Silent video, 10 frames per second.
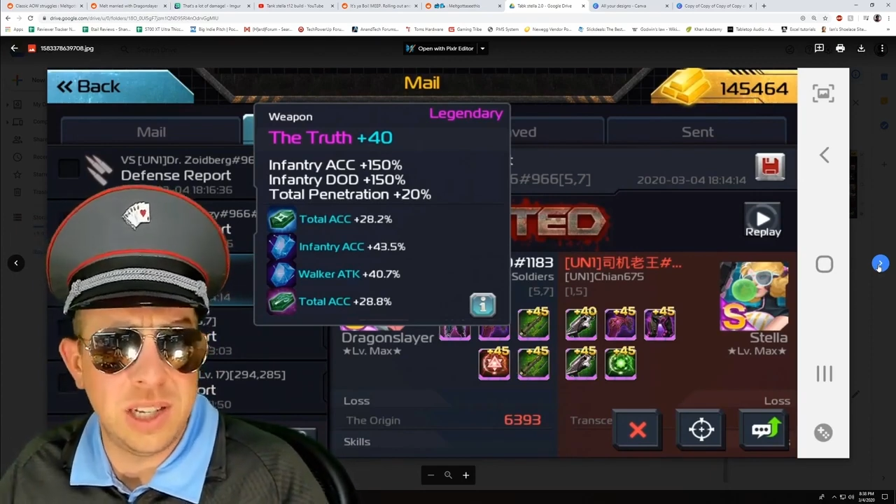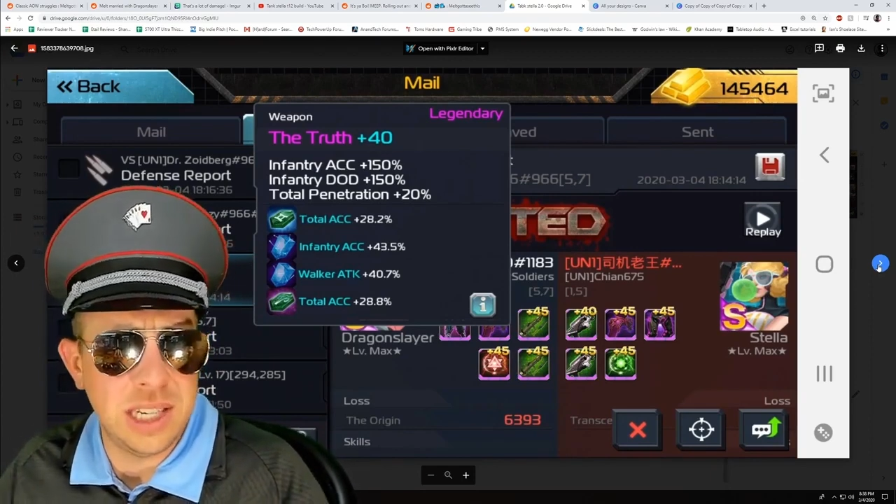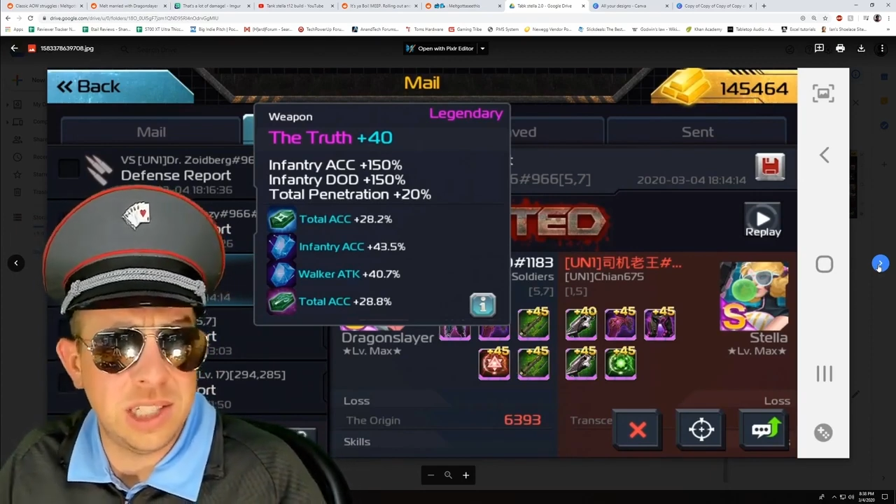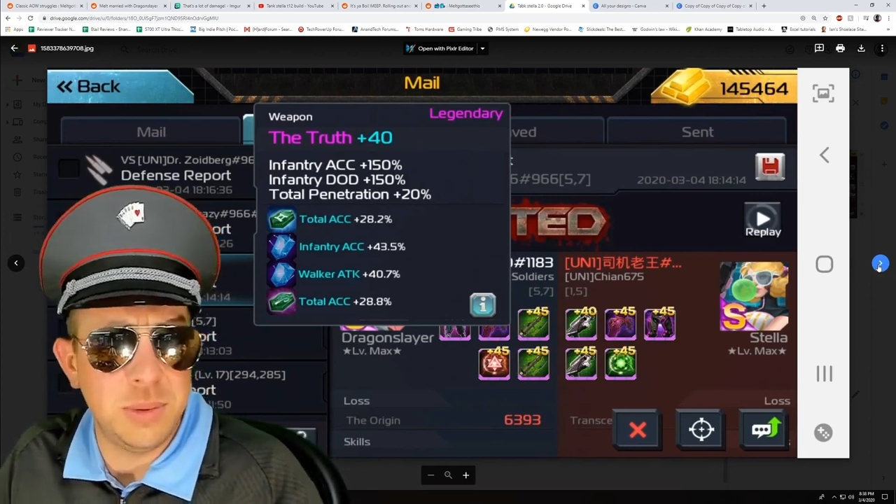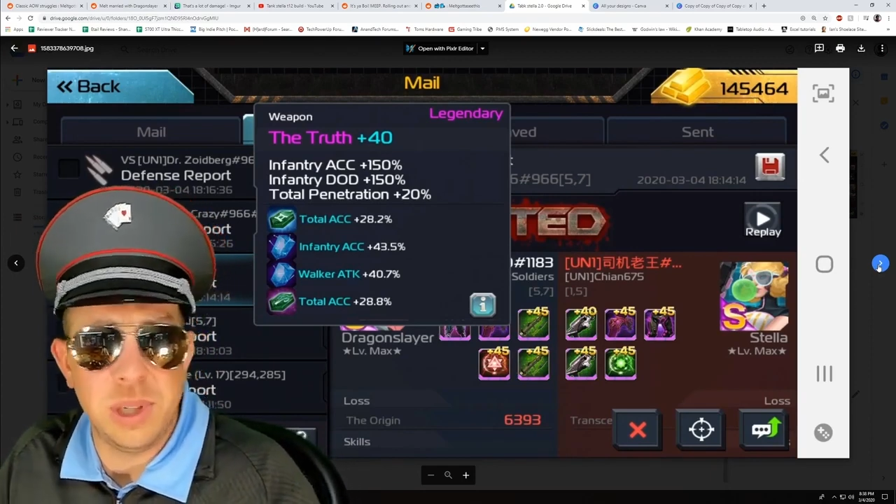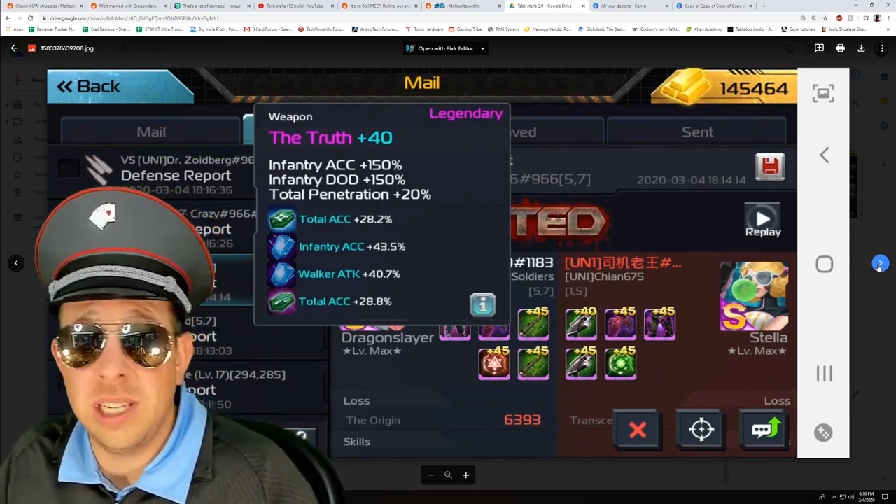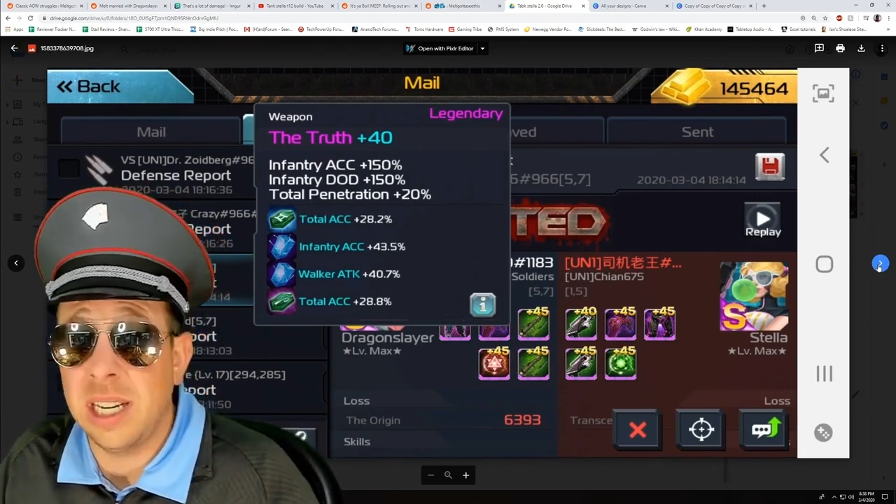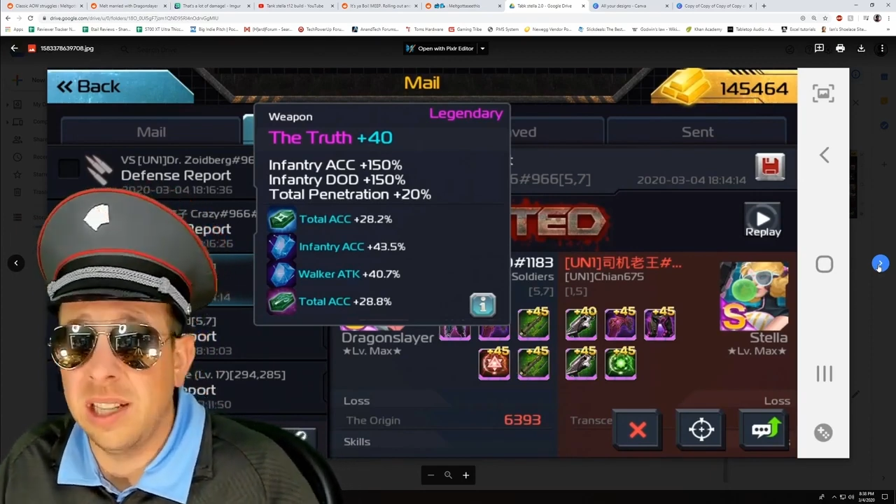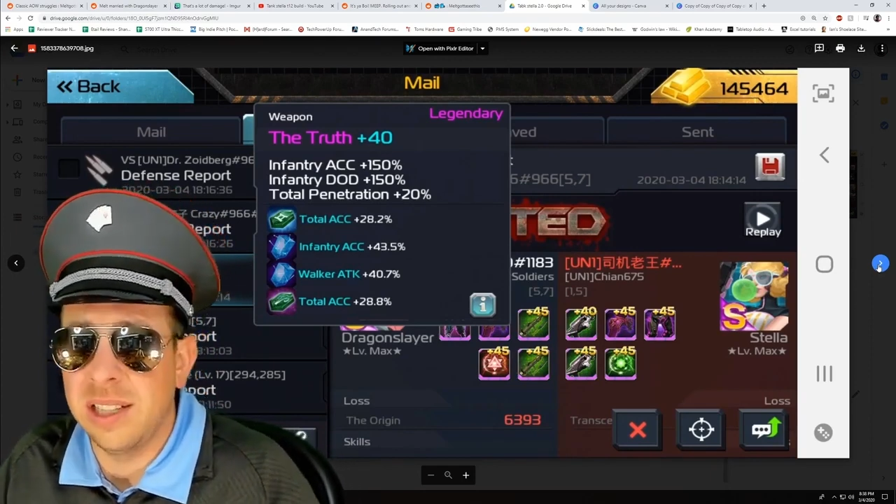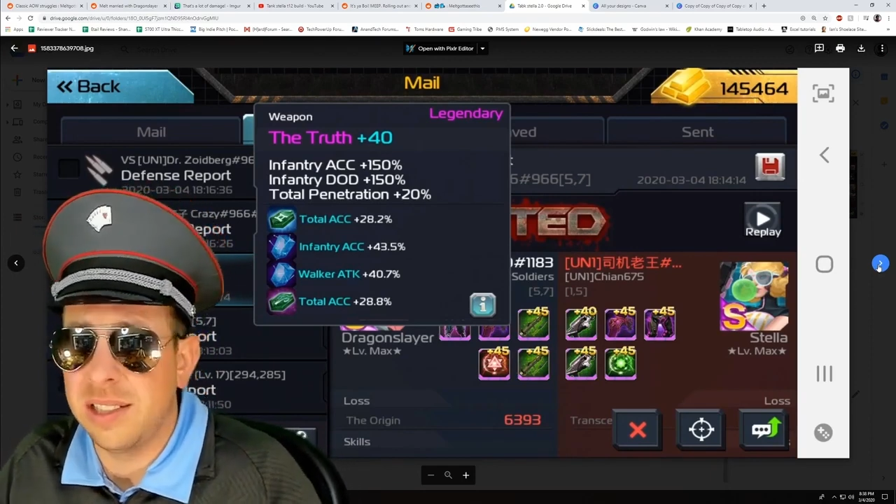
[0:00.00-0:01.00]
It's actually
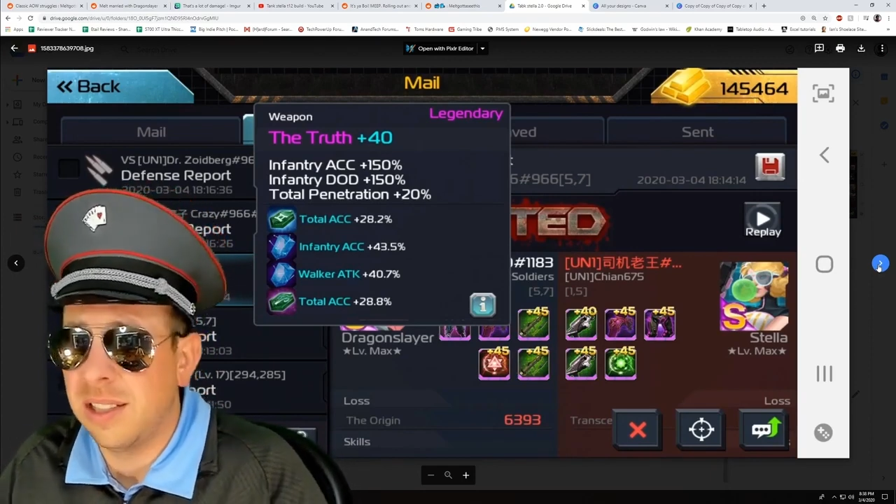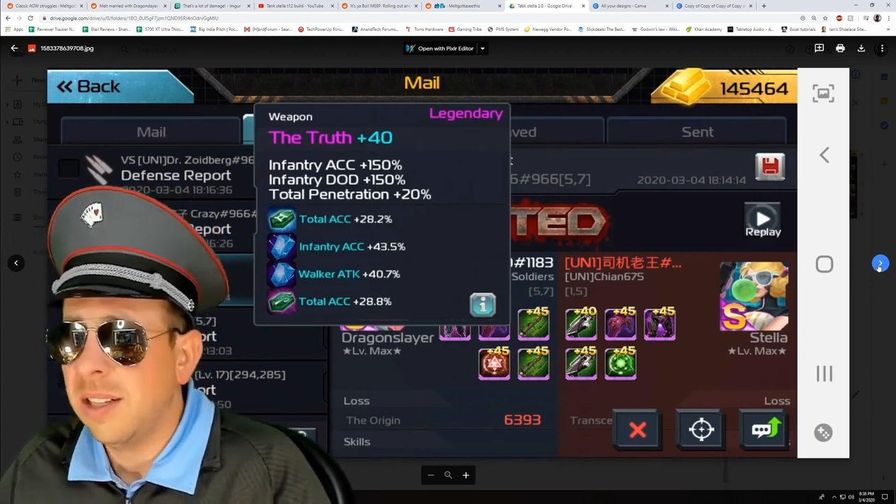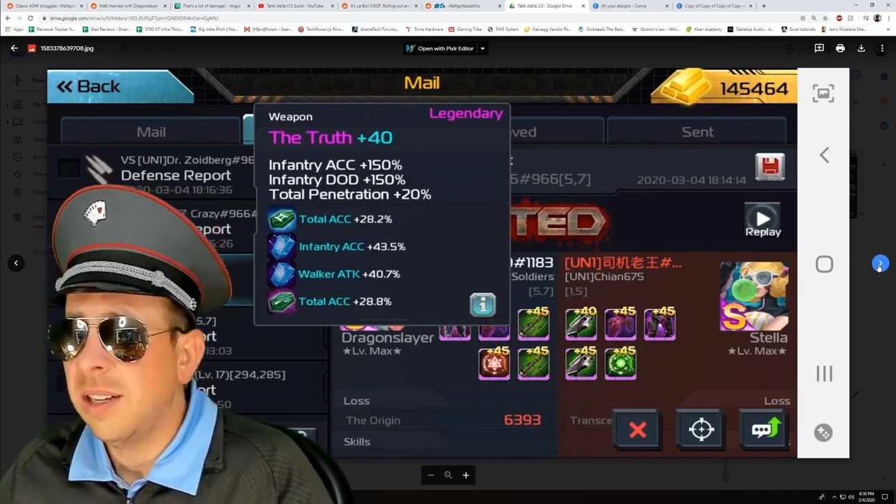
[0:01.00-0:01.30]
ridiculous.